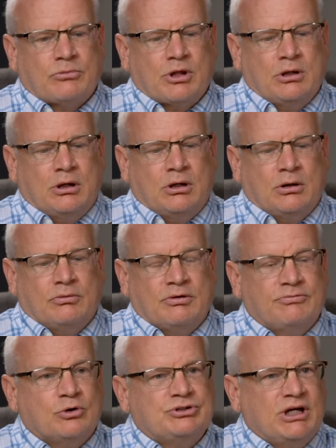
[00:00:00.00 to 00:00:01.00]
Uh, a
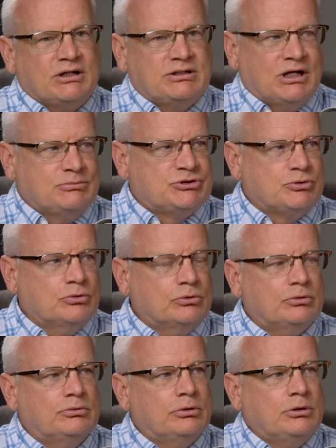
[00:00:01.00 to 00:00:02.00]
Votech type
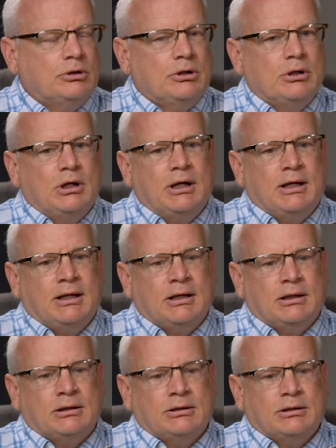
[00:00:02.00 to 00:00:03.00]
school,
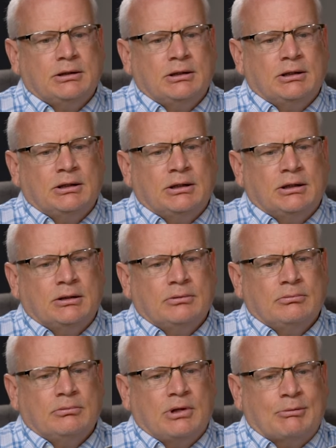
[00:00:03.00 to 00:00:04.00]
and uh,
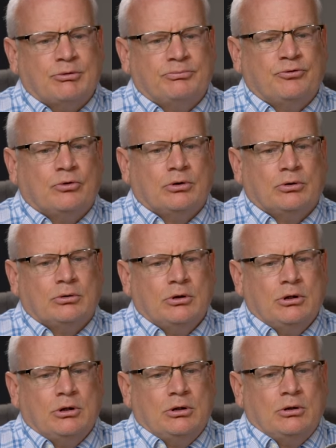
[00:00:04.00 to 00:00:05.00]
have it for
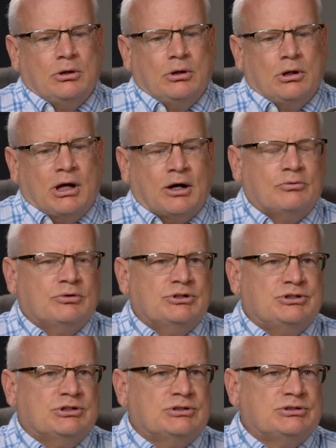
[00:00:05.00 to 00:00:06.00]

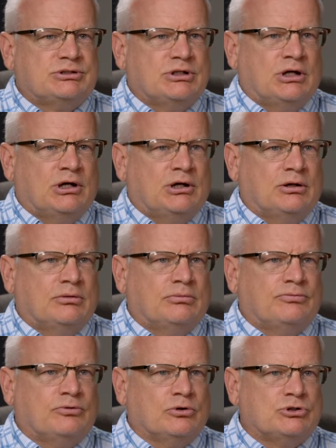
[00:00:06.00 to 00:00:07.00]
outreaches, uh,
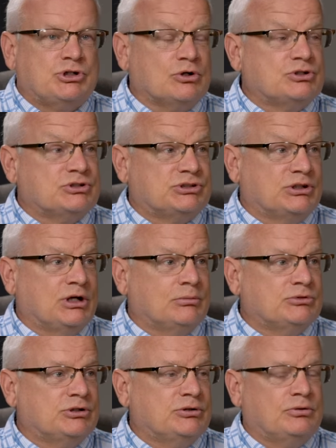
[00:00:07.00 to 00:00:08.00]
for churches to come
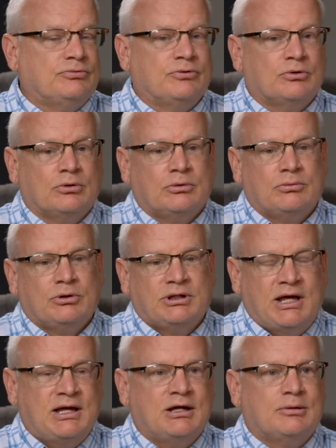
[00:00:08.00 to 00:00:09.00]
to, for
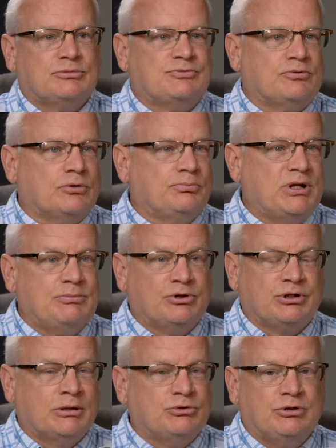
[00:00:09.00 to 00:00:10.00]
camps, for people to
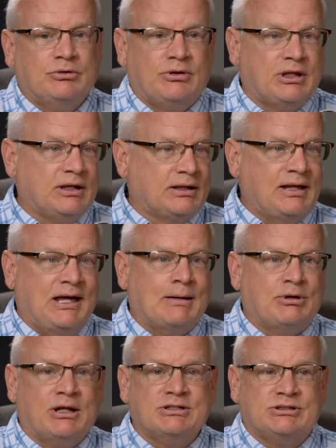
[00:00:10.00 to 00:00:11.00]
come to. They need a
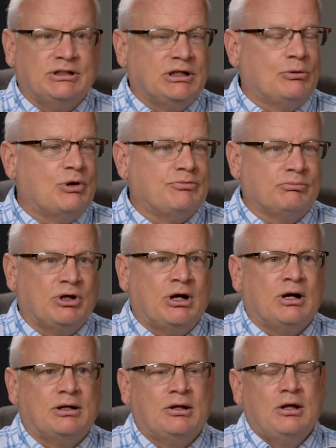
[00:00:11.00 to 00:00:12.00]
cabin. I just need to get away from God.